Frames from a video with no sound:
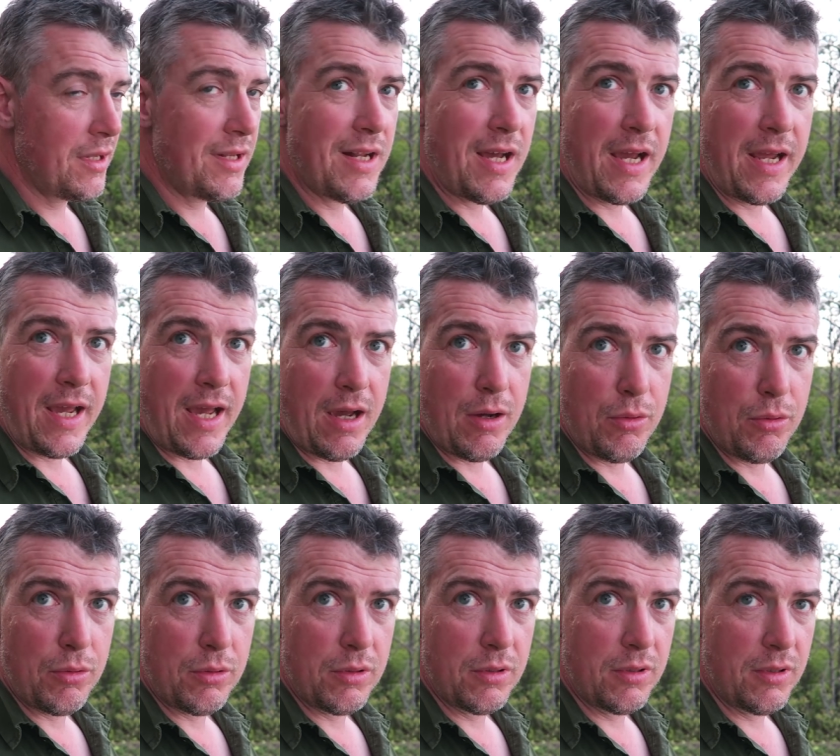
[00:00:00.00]
Night
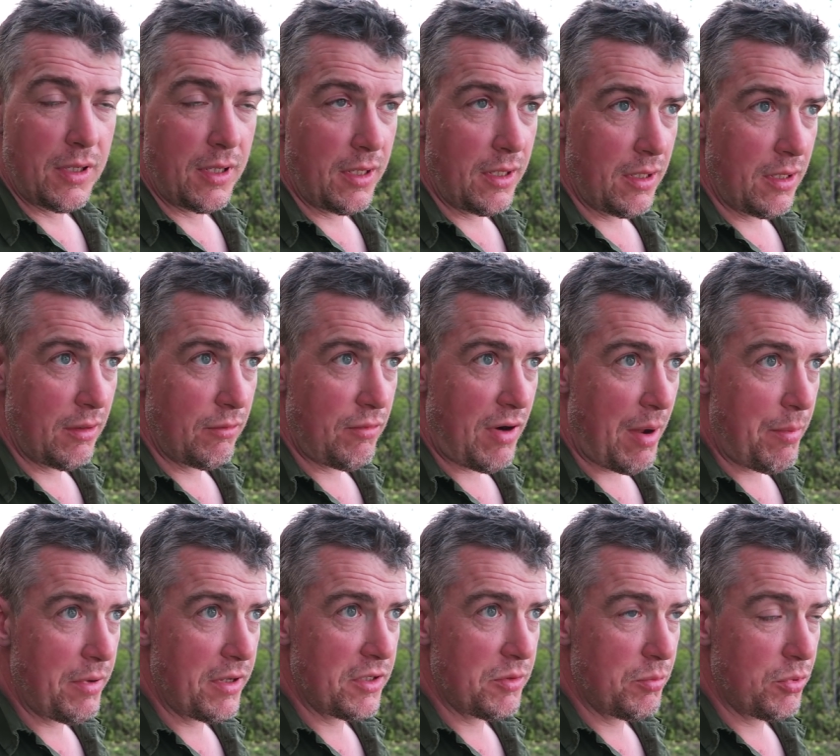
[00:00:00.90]
Owl
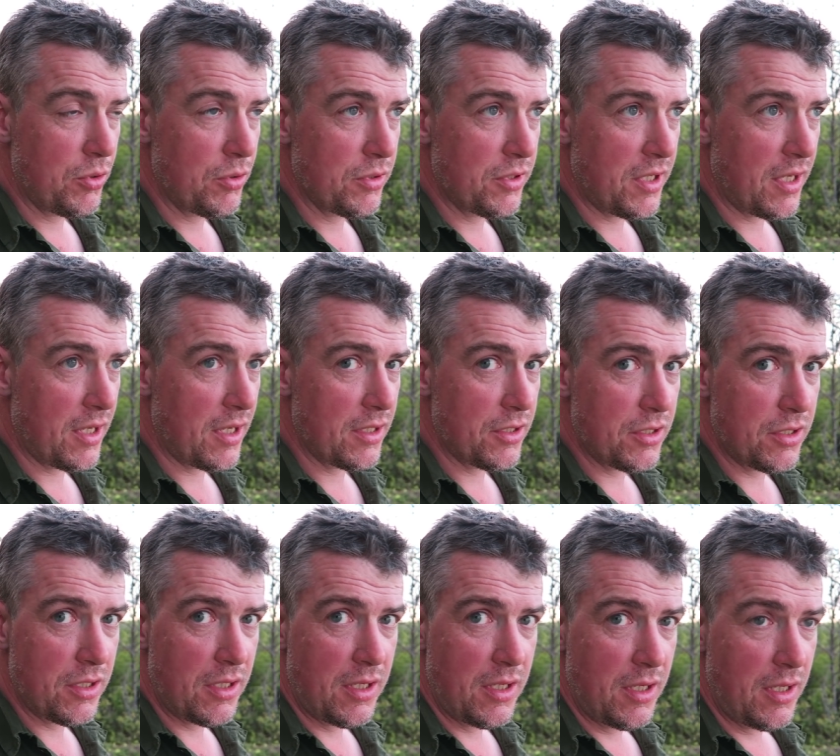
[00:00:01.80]
Rapids
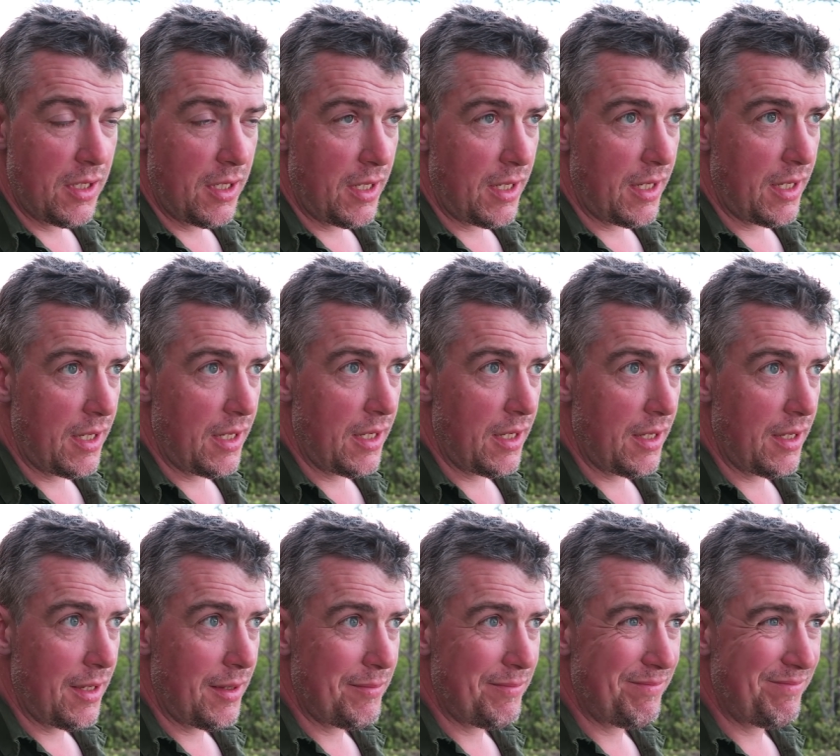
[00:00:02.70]
Portage.
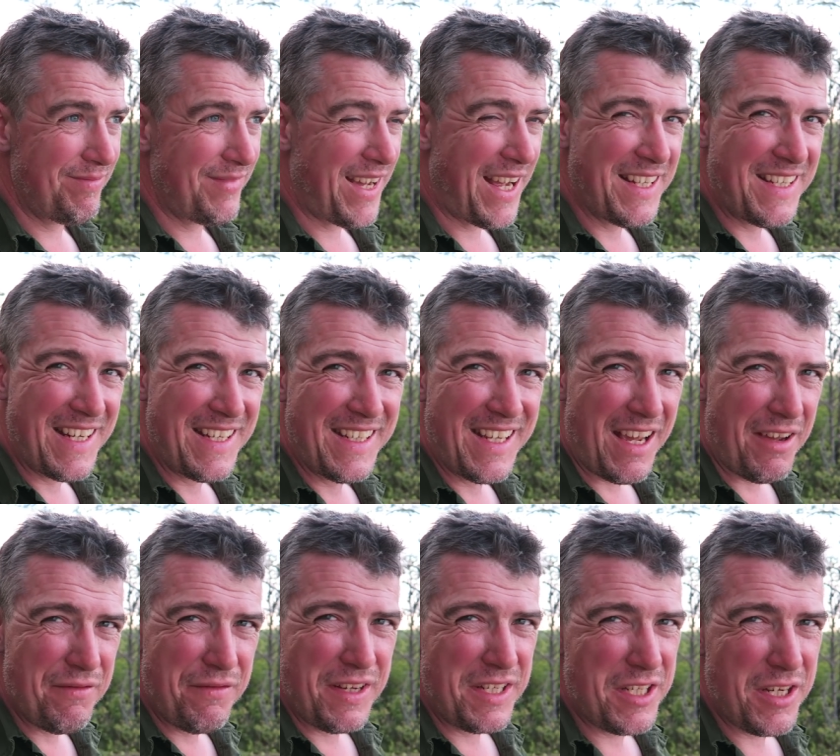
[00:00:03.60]
I didn't get
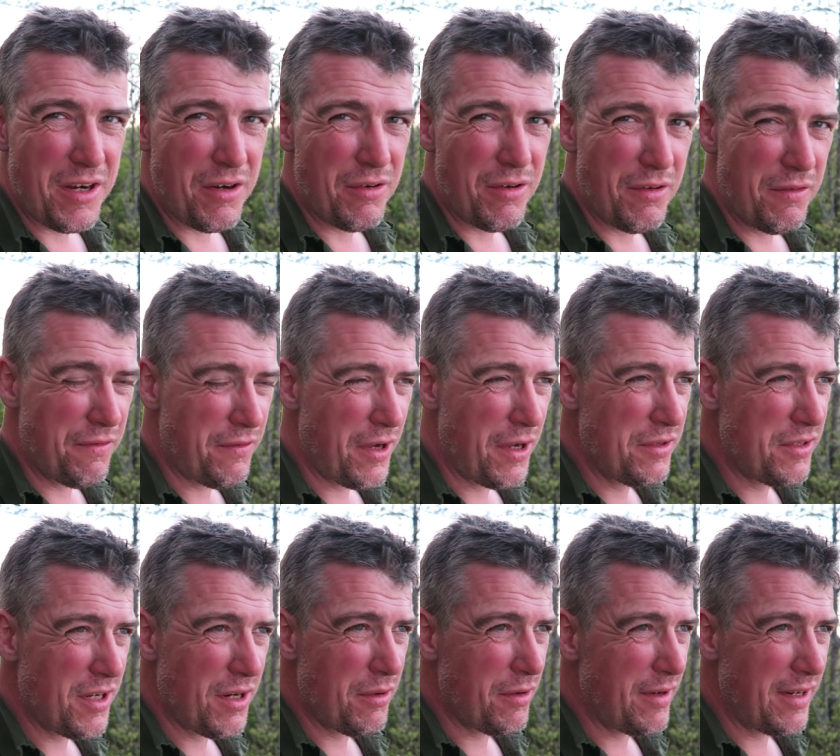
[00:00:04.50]
a video or
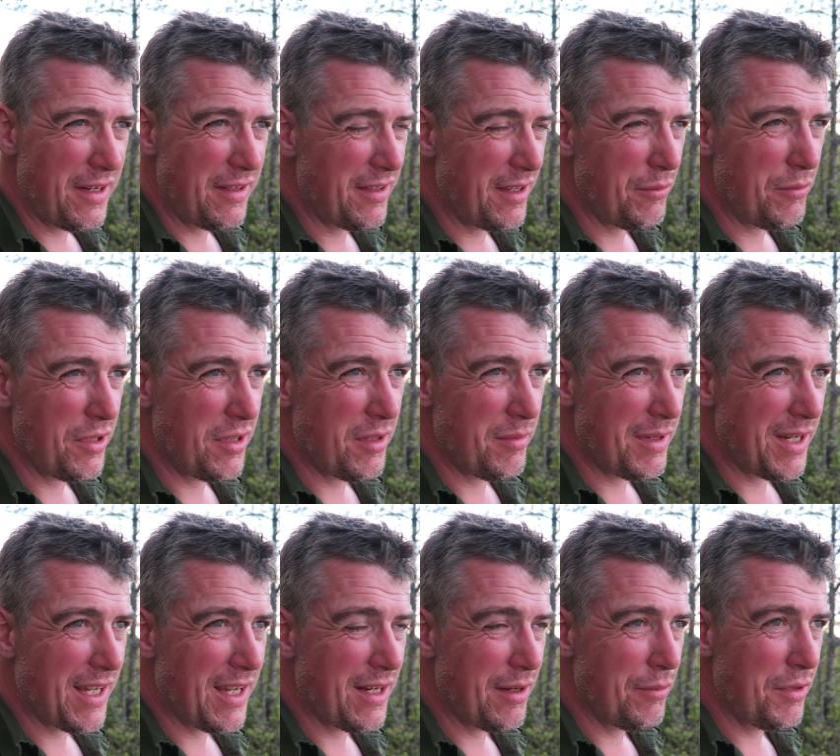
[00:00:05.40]
photo or anything with them. I
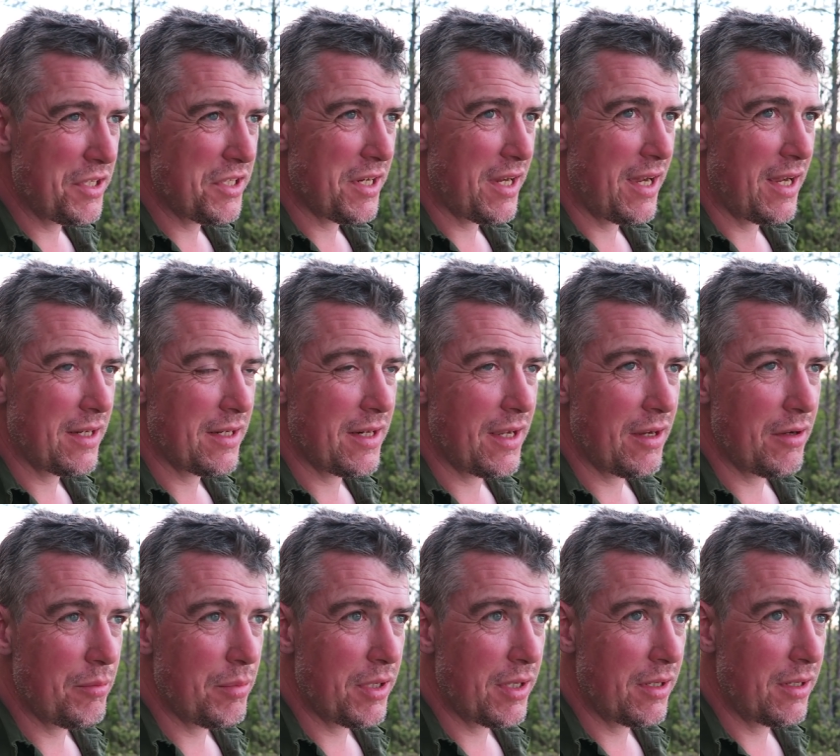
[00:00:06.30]
kind of wish I had
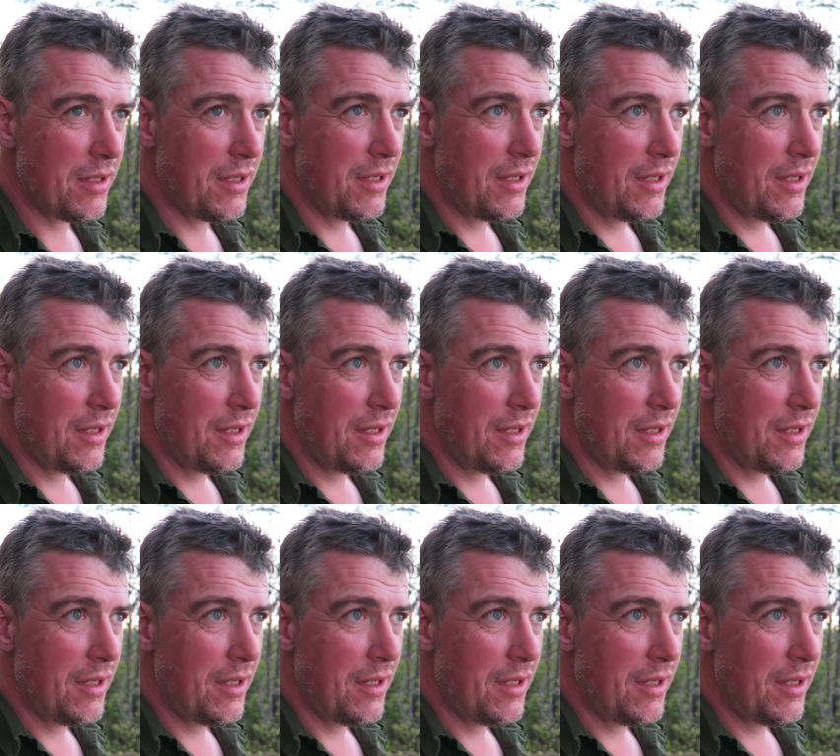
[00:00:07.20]
now, but